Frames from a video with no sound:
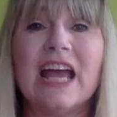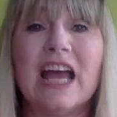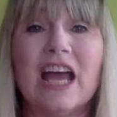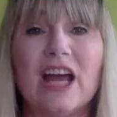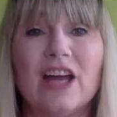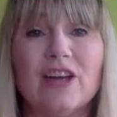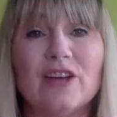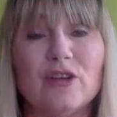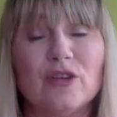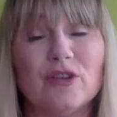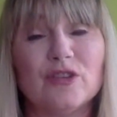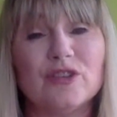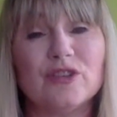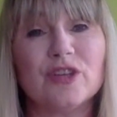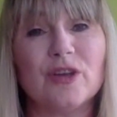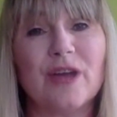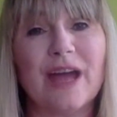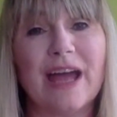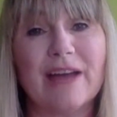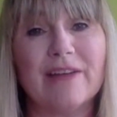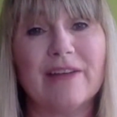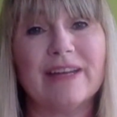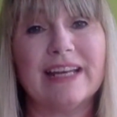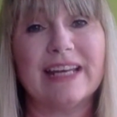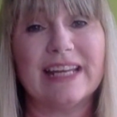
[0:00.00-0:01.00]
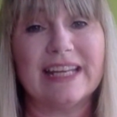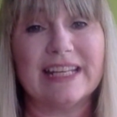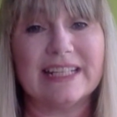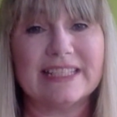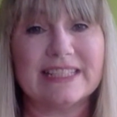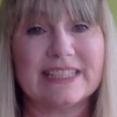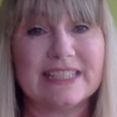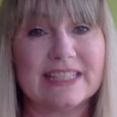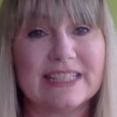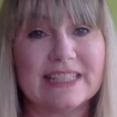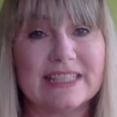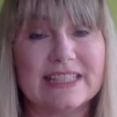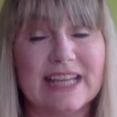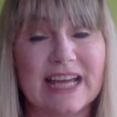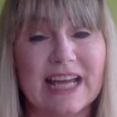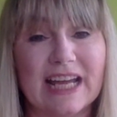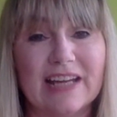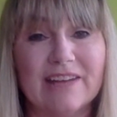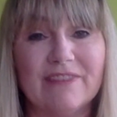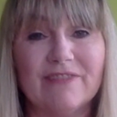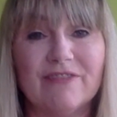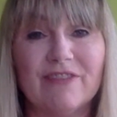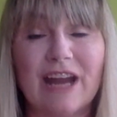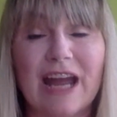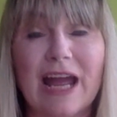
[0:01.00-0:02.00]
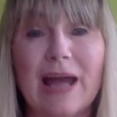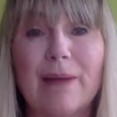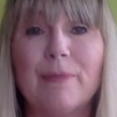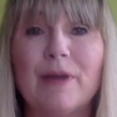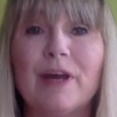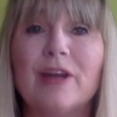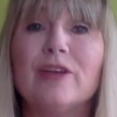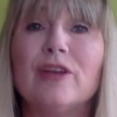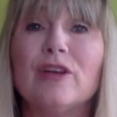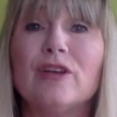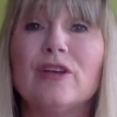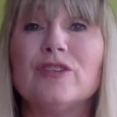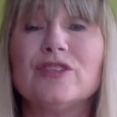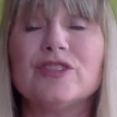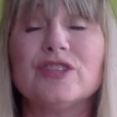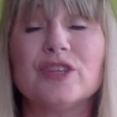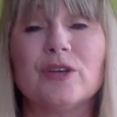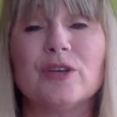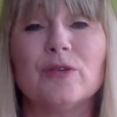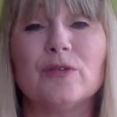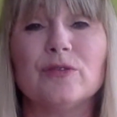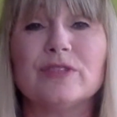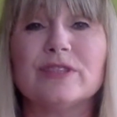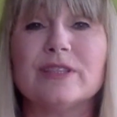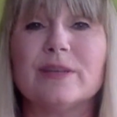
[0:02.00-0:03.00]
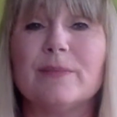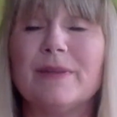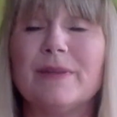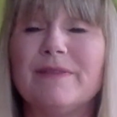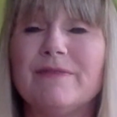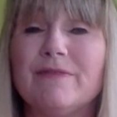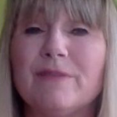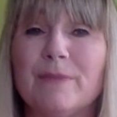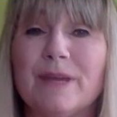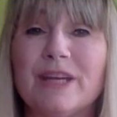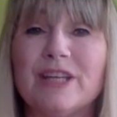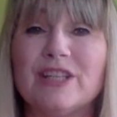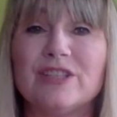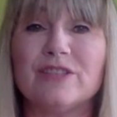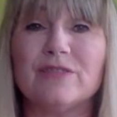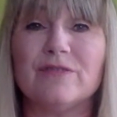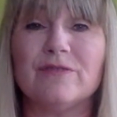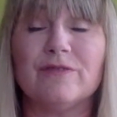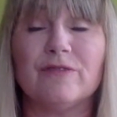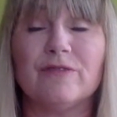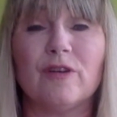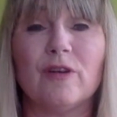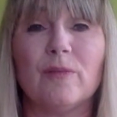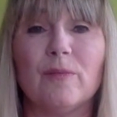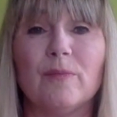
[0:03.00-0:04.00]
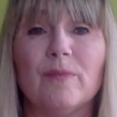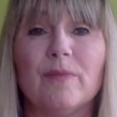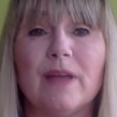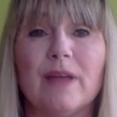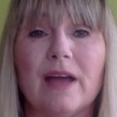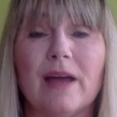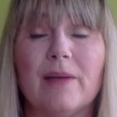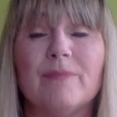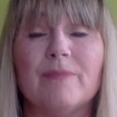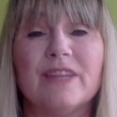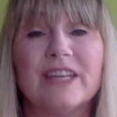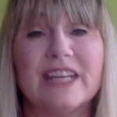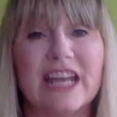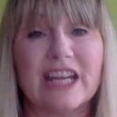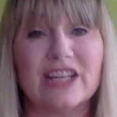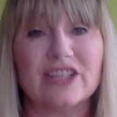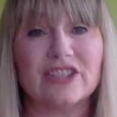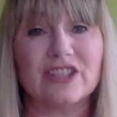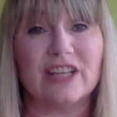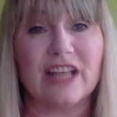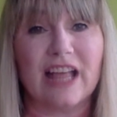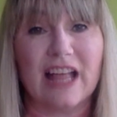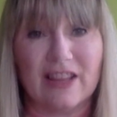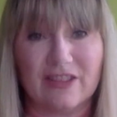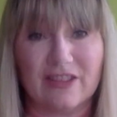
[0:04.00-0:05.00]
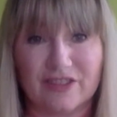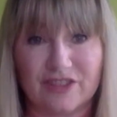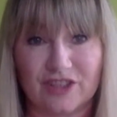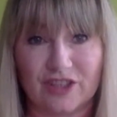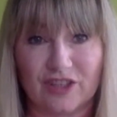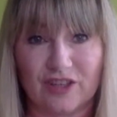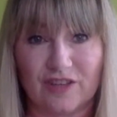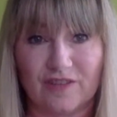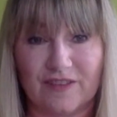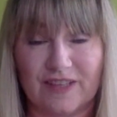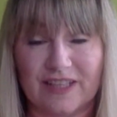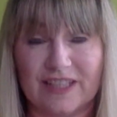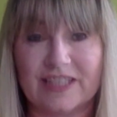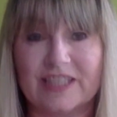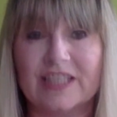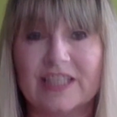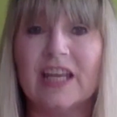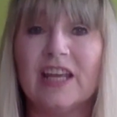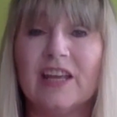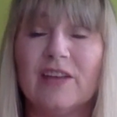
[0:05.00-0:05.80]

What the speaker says: and also how it links to the diaphragm, and also some information from the National Health Service,